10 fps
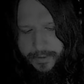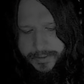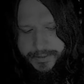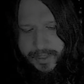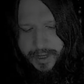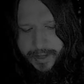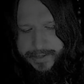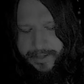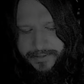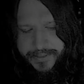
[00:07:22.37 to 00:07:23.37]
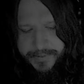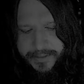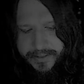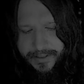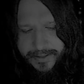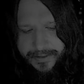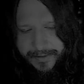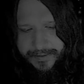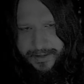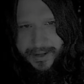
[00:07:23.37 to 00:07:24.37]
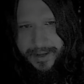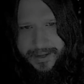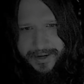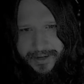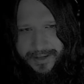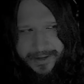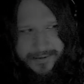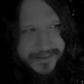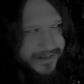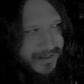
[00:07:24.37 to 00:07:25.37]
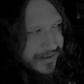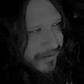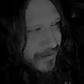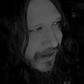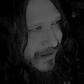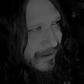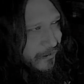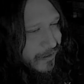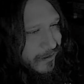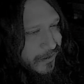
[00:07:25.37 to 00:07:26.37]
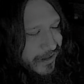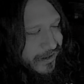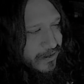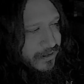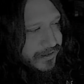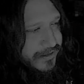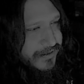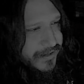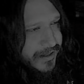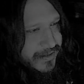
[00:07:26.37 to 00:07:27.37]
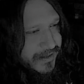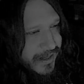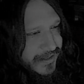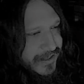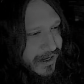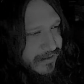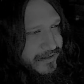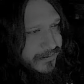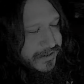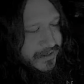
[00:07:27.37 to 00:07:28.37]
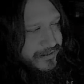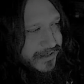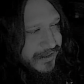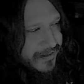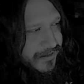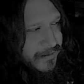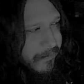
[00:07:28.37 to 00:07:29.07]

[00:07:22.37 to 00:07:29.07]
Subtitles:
So I just been I kind of like, I was trying to think of like what I can call Tuesdays. I like tiresome Tuesdays.